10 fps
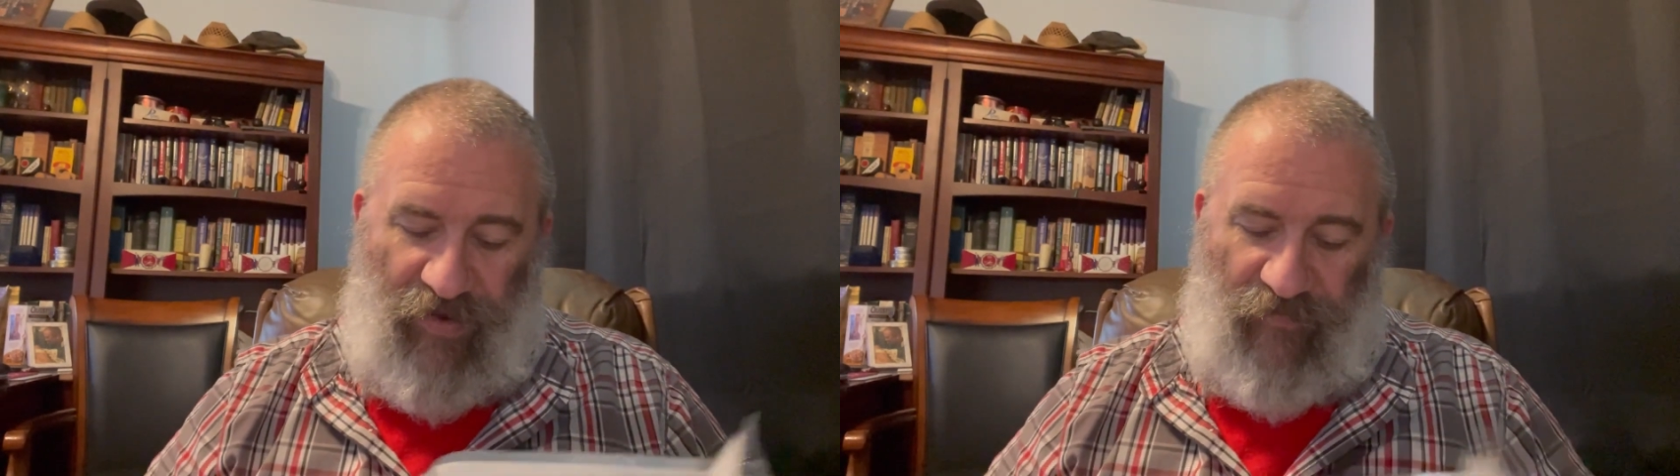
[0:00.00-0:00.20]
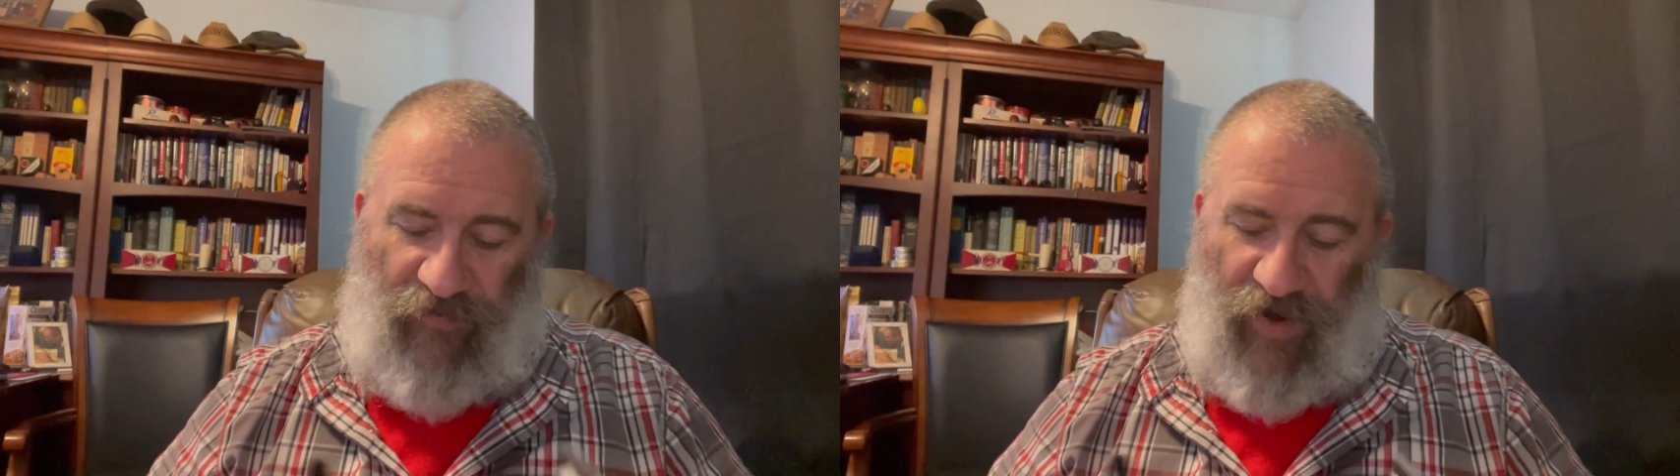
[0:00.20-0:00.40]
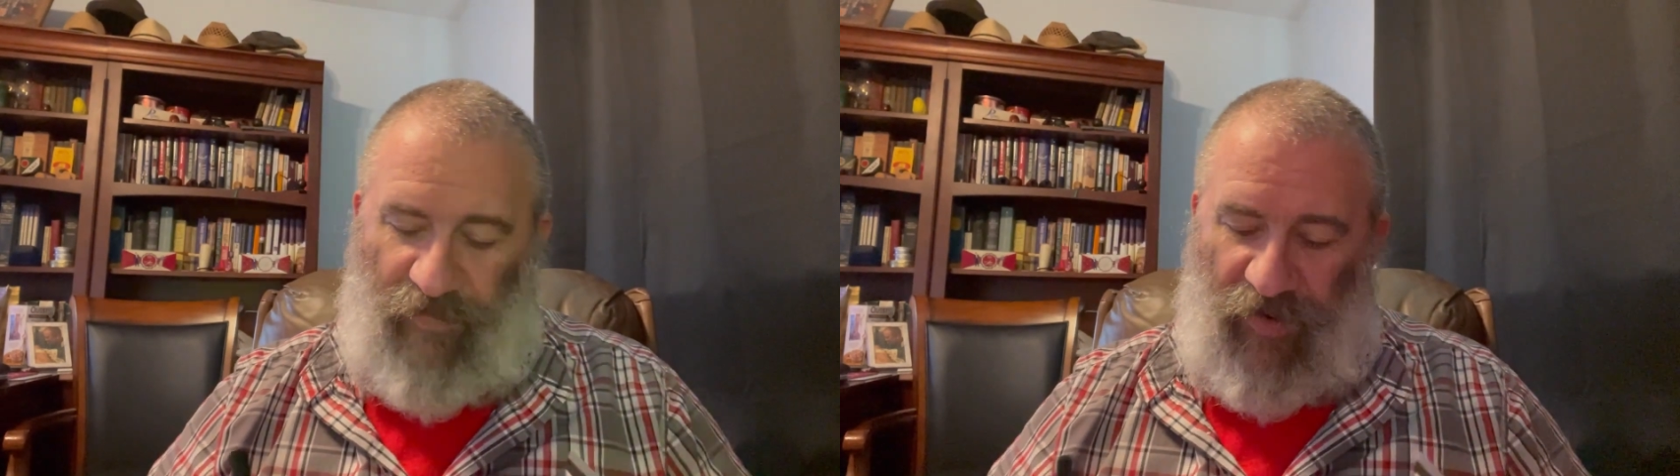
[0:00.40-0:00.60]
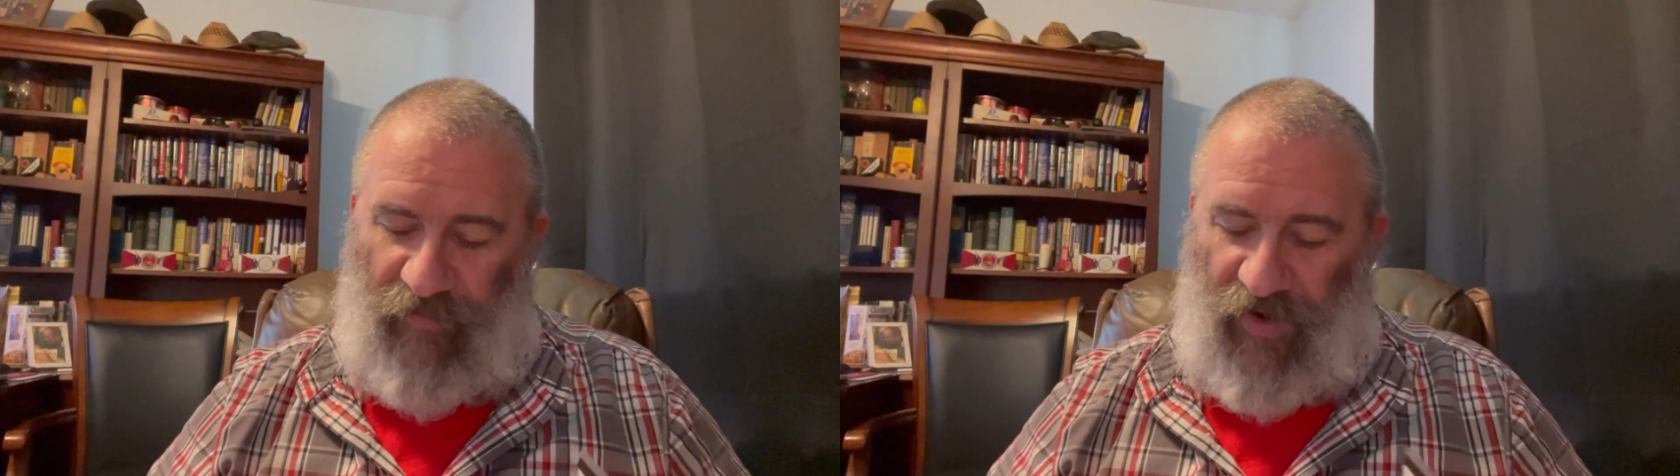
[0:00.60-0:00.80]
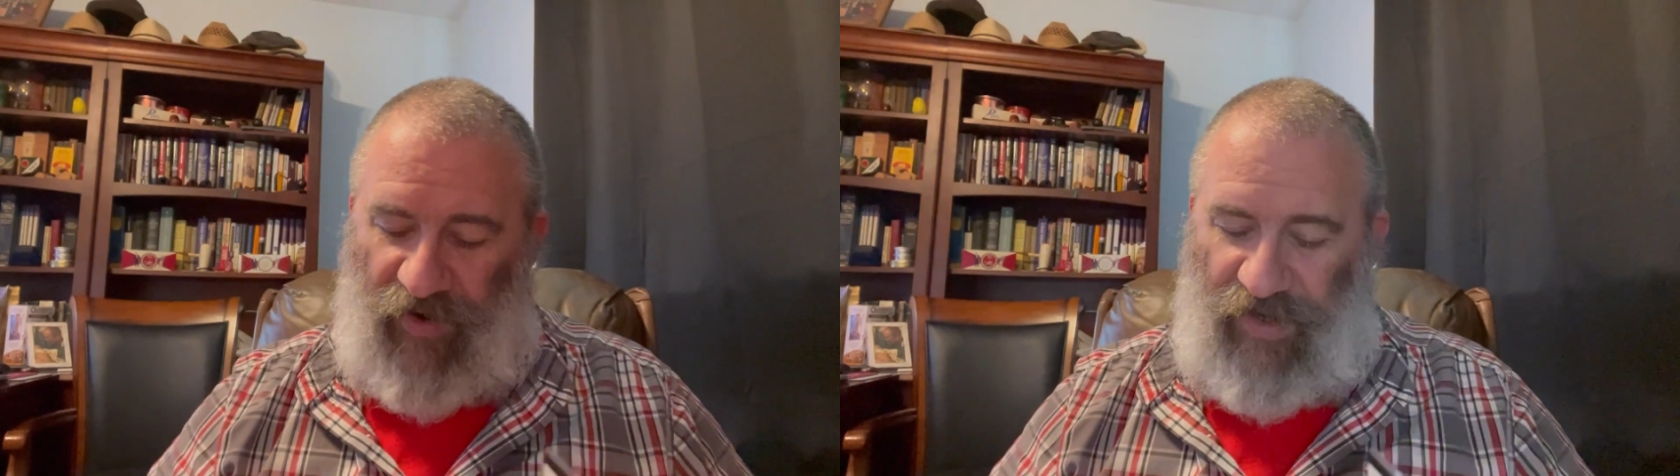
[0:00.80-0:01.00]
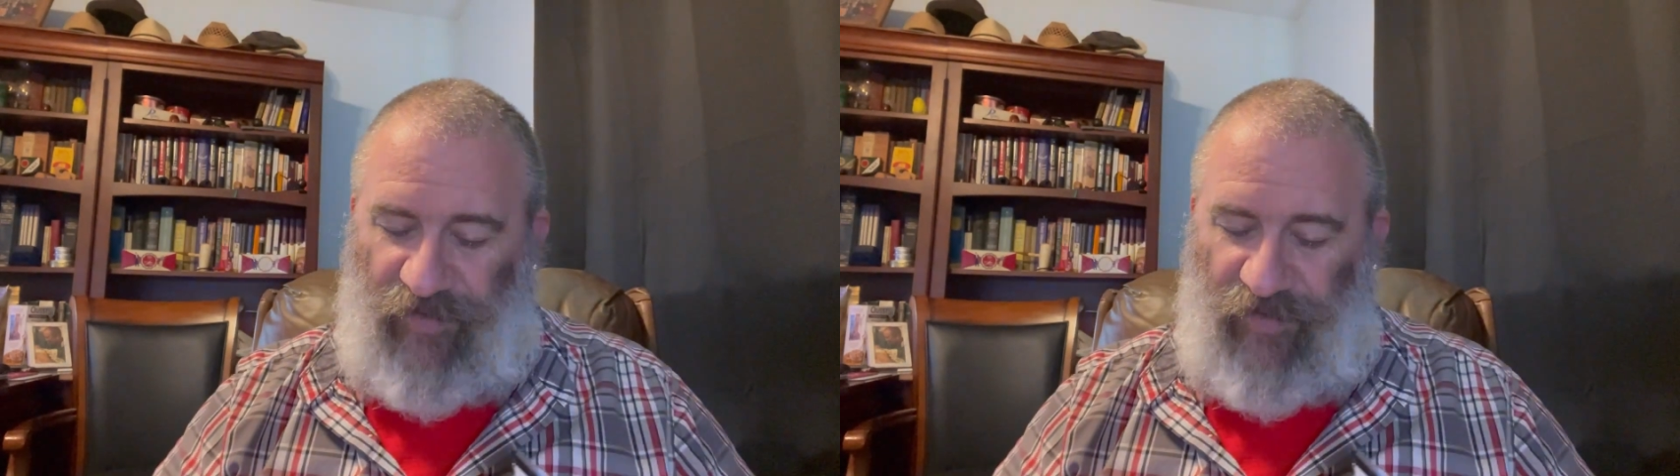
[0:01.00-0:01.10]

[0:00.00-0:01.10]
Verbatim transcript: from Mark